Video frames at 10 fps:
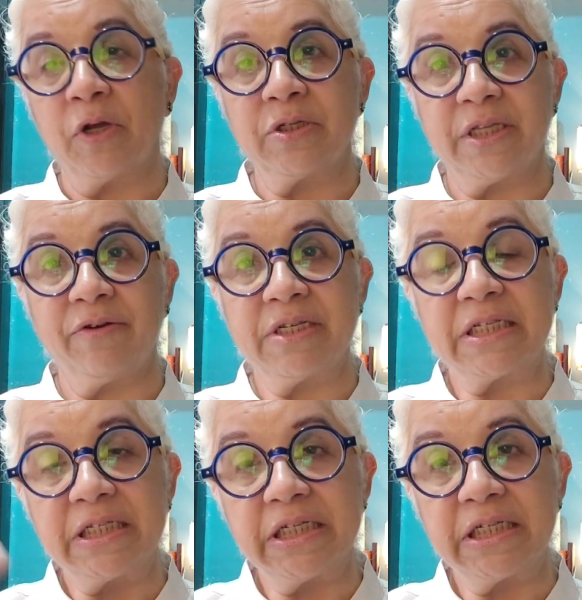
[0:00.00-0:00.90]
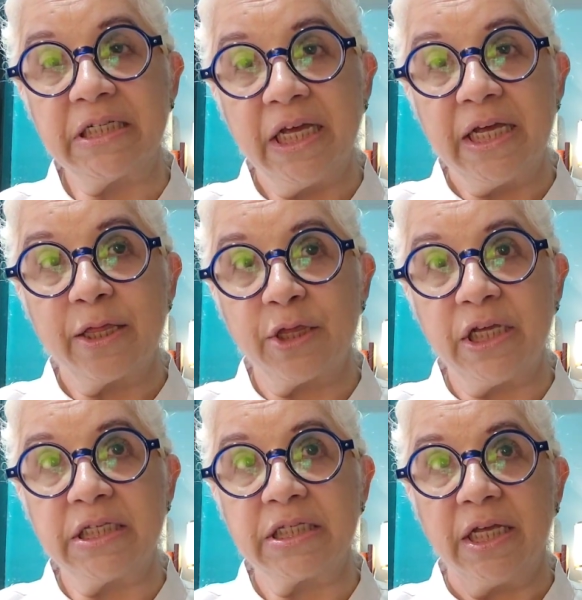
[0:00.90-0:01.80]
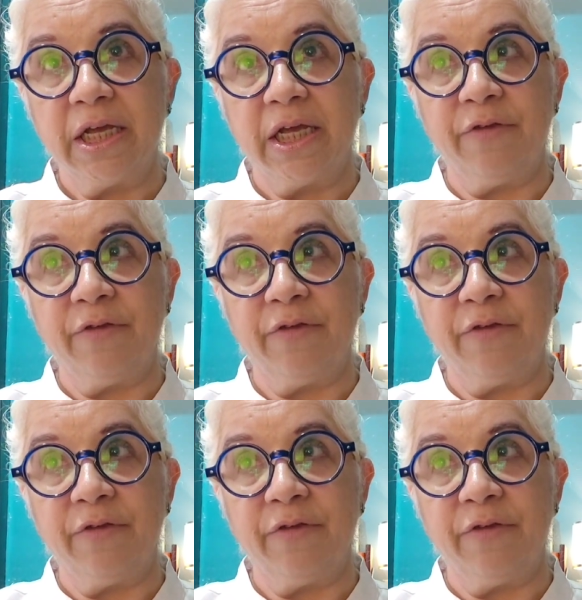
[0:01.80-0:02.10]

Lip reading: because there are certain things,